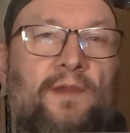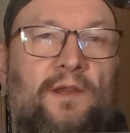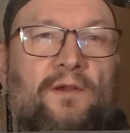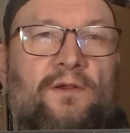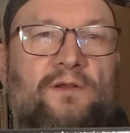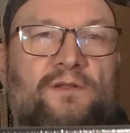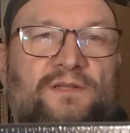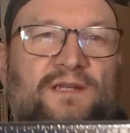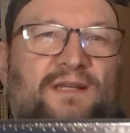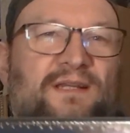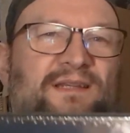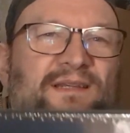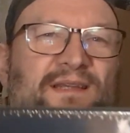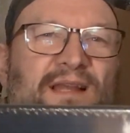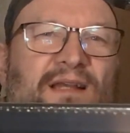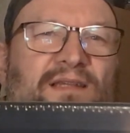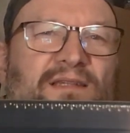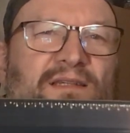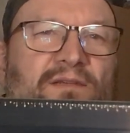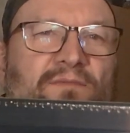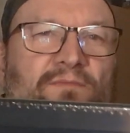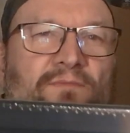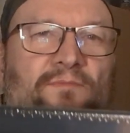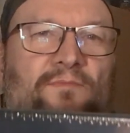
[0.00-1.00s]
because it
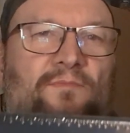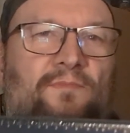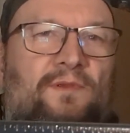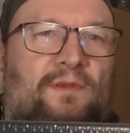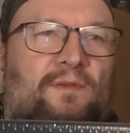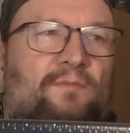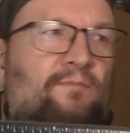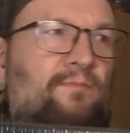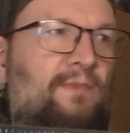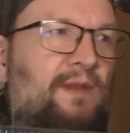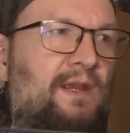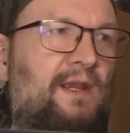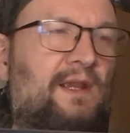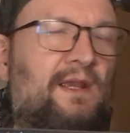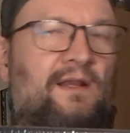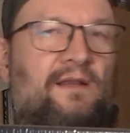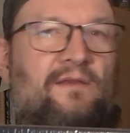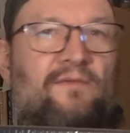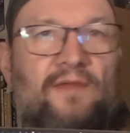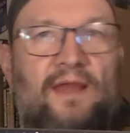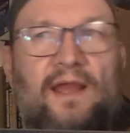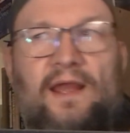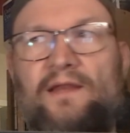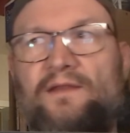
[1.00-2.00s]
doesn't
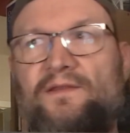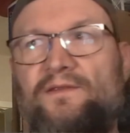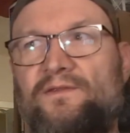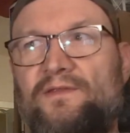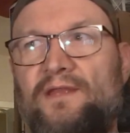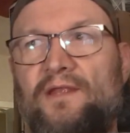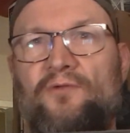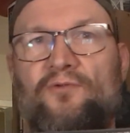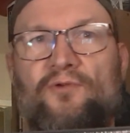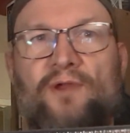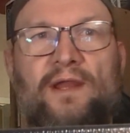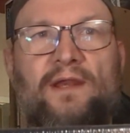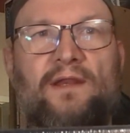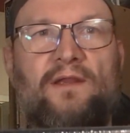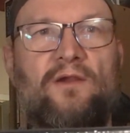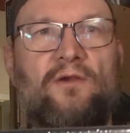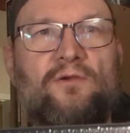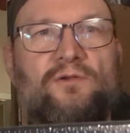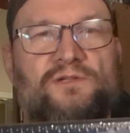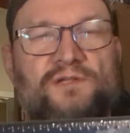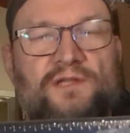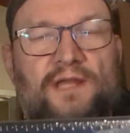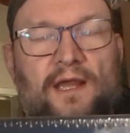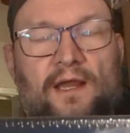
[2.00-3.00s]
mean that the grid
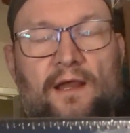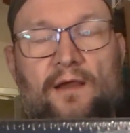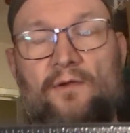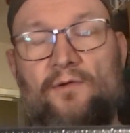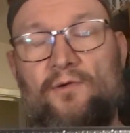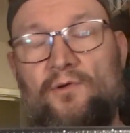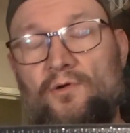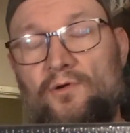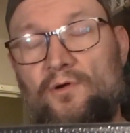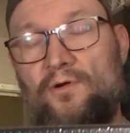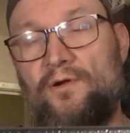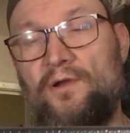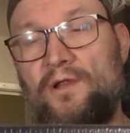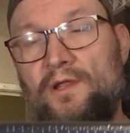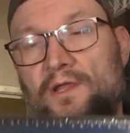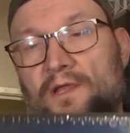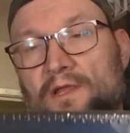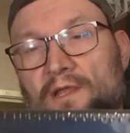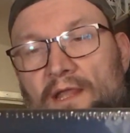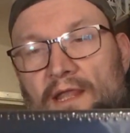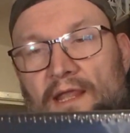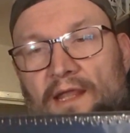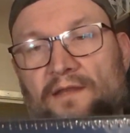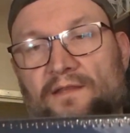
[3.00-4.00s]
goes down or
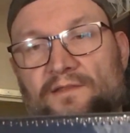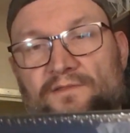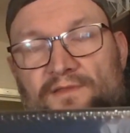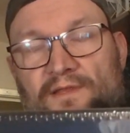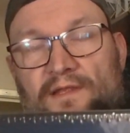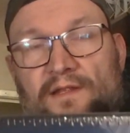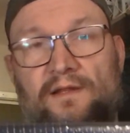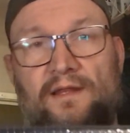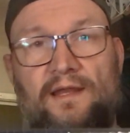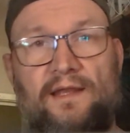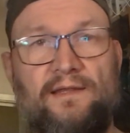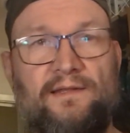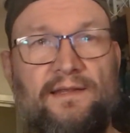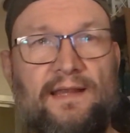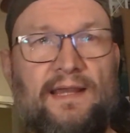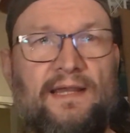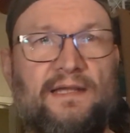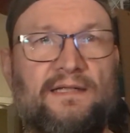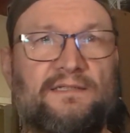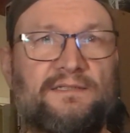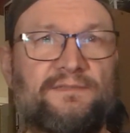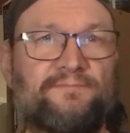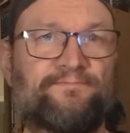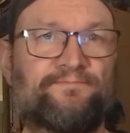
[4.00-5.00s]
anything like
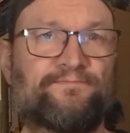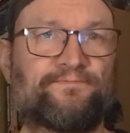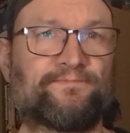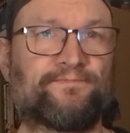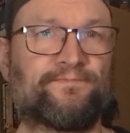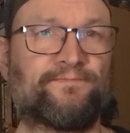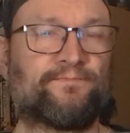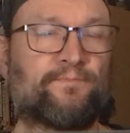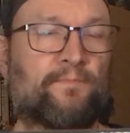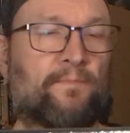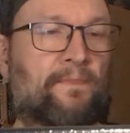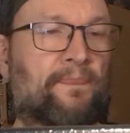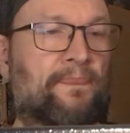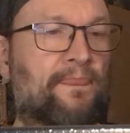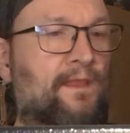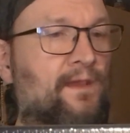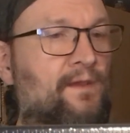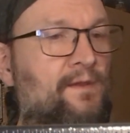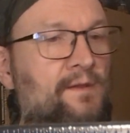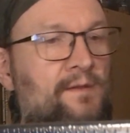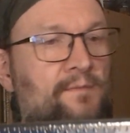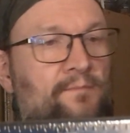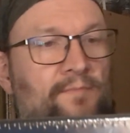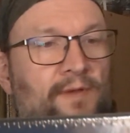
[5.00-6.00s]
that,
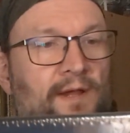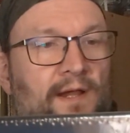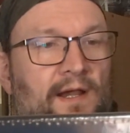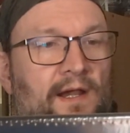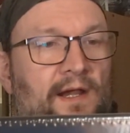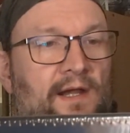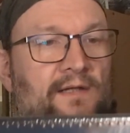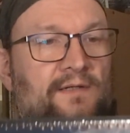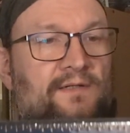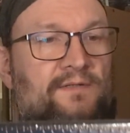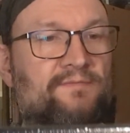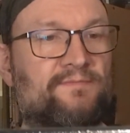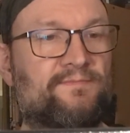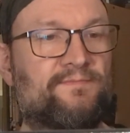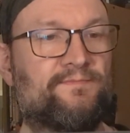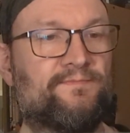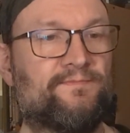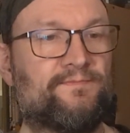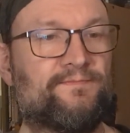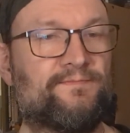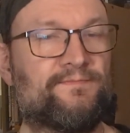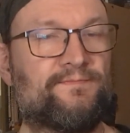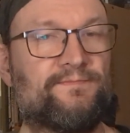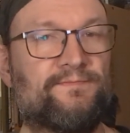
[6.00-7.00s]
but
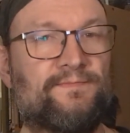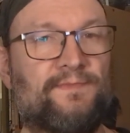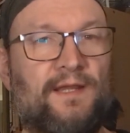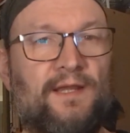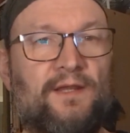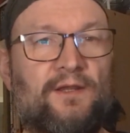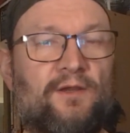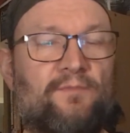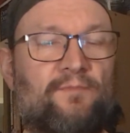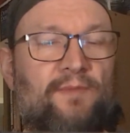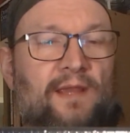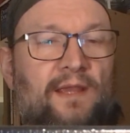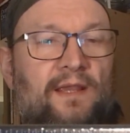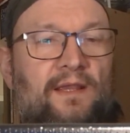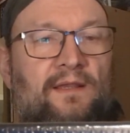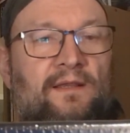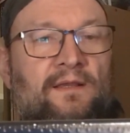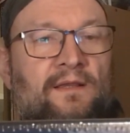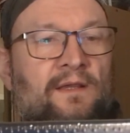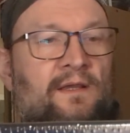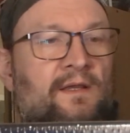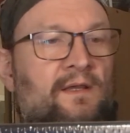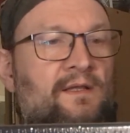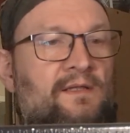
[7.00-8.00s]
it could
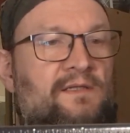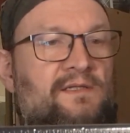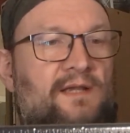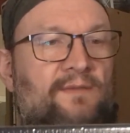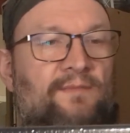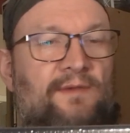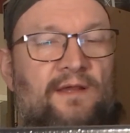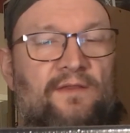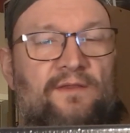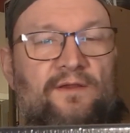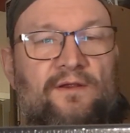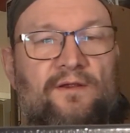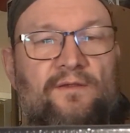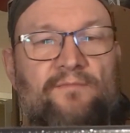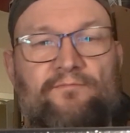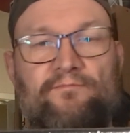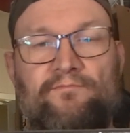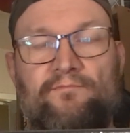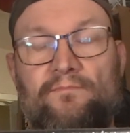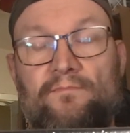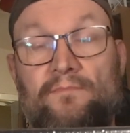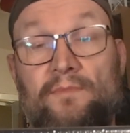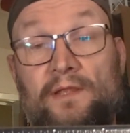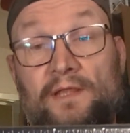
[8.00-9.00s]
be some other
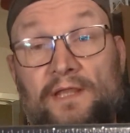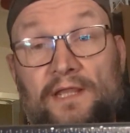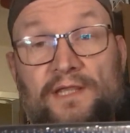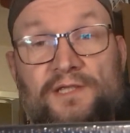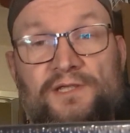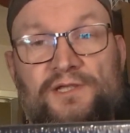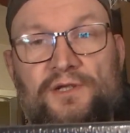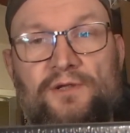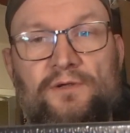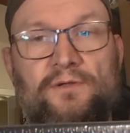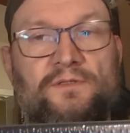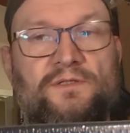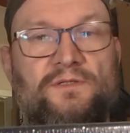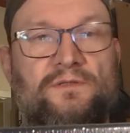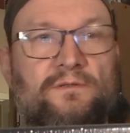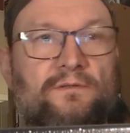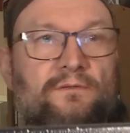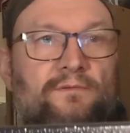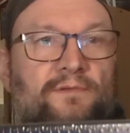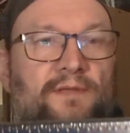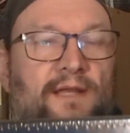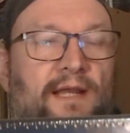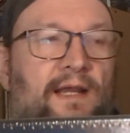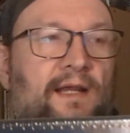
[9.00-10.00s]
issues
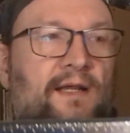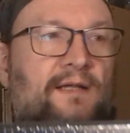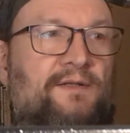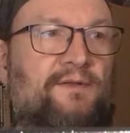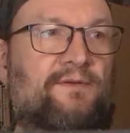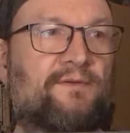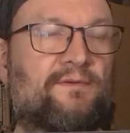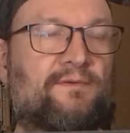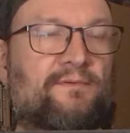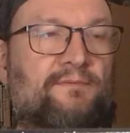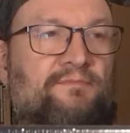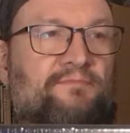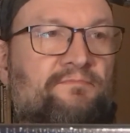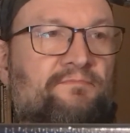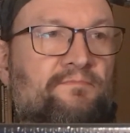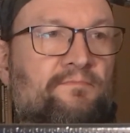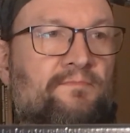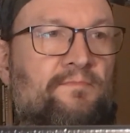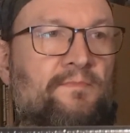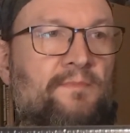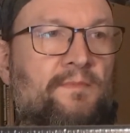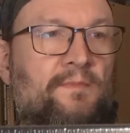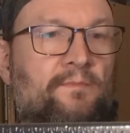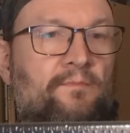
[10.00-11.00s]
that
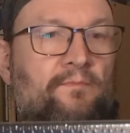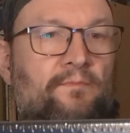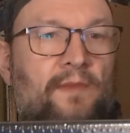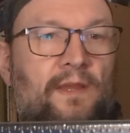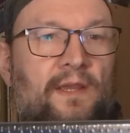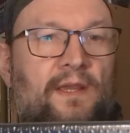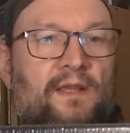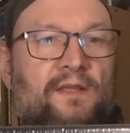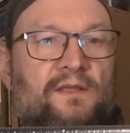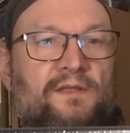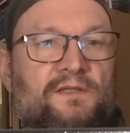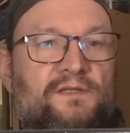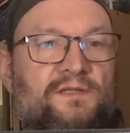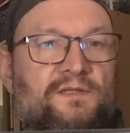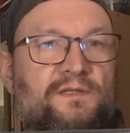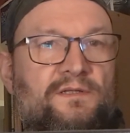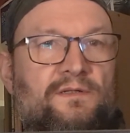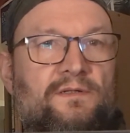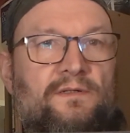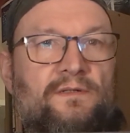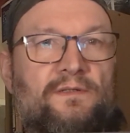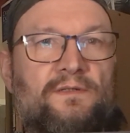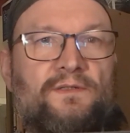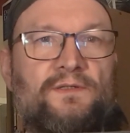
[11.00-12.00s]

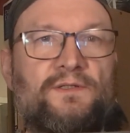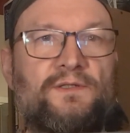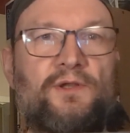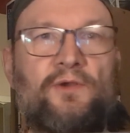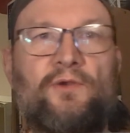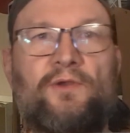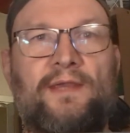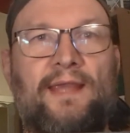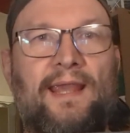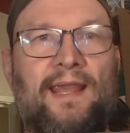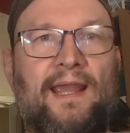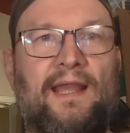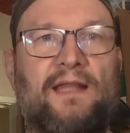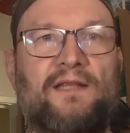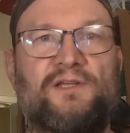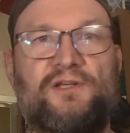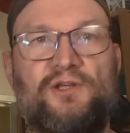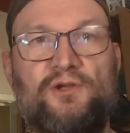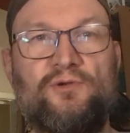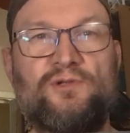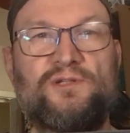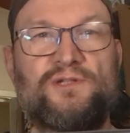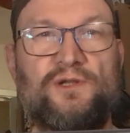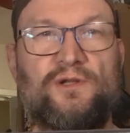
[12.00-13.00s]
means you can't
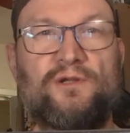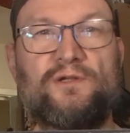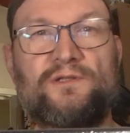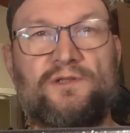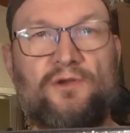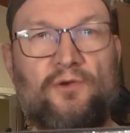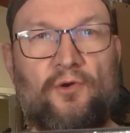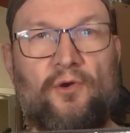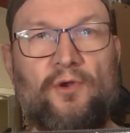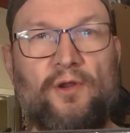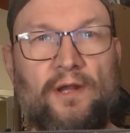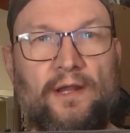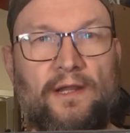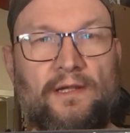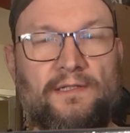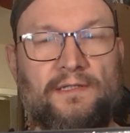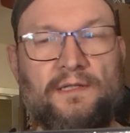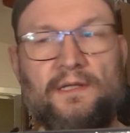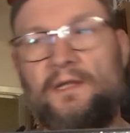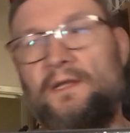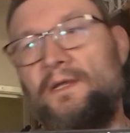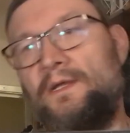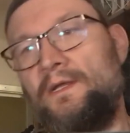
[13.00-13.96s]
use your toilet